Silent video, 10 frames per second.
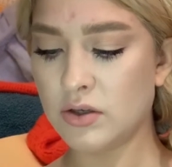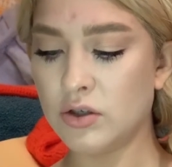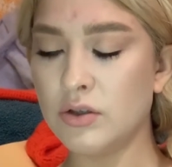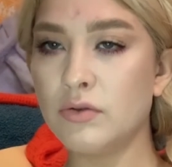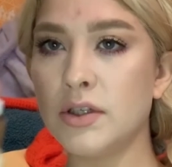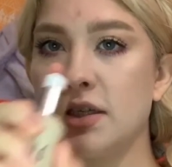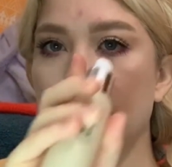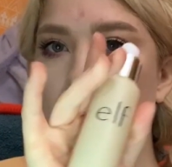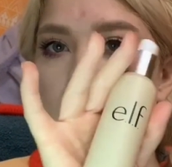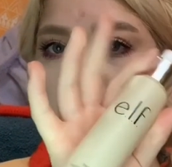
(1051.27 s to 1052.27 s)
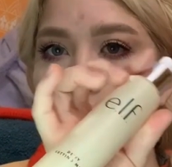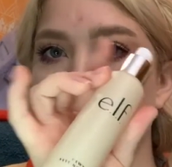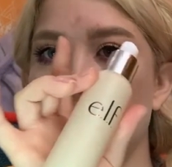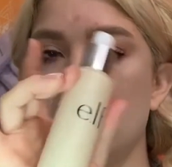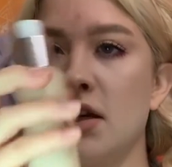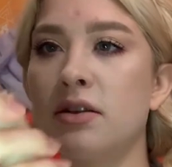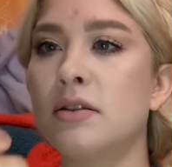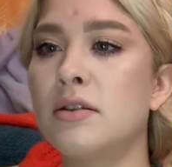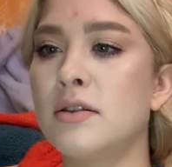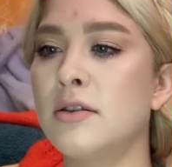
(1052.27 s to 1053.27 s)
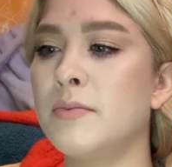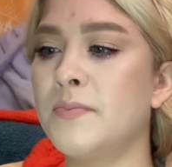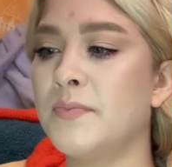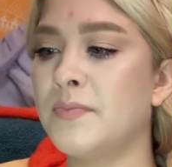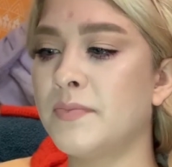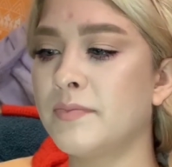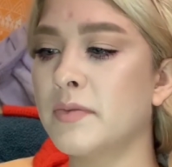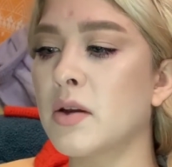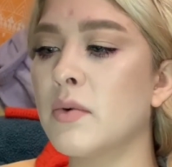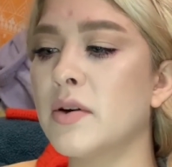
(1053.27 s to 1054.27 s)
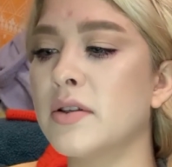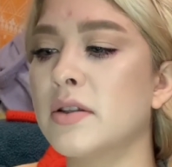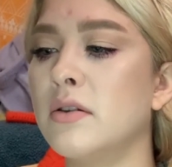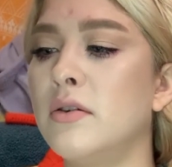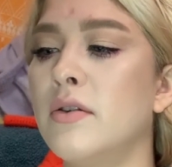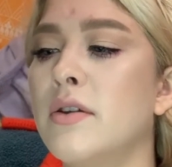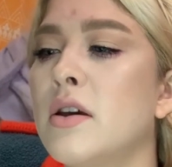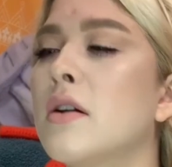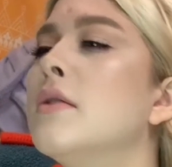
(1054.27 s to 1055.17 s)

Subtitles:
Dewy Setting Mist. Where is the little thing?